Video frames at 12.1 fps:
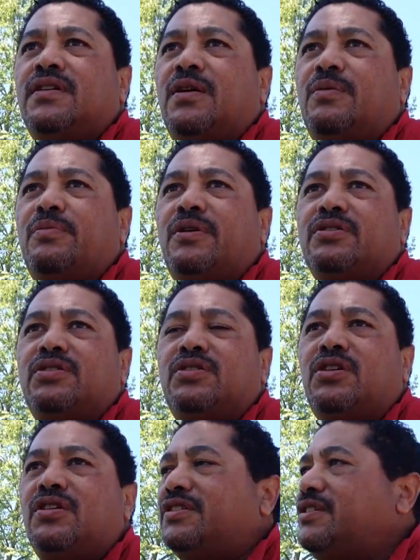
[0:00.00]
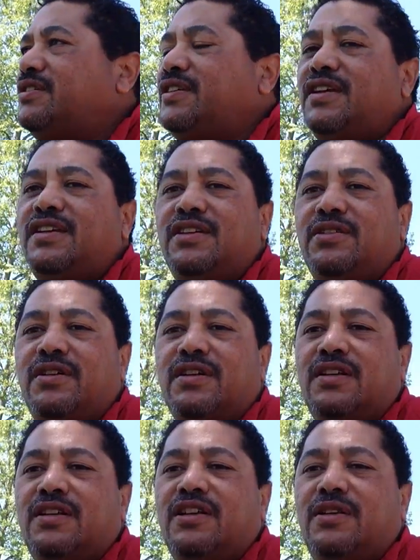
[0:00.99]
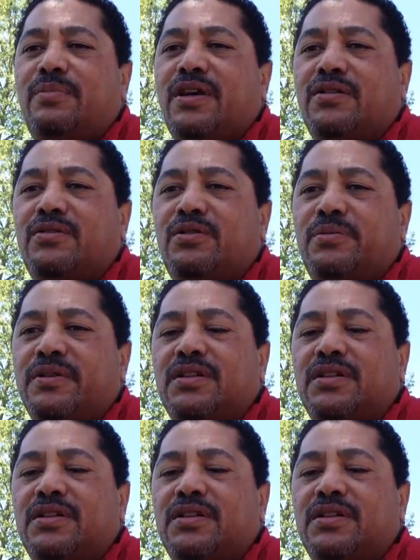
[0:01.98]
I'm about to call it a day here. I gotta head back home.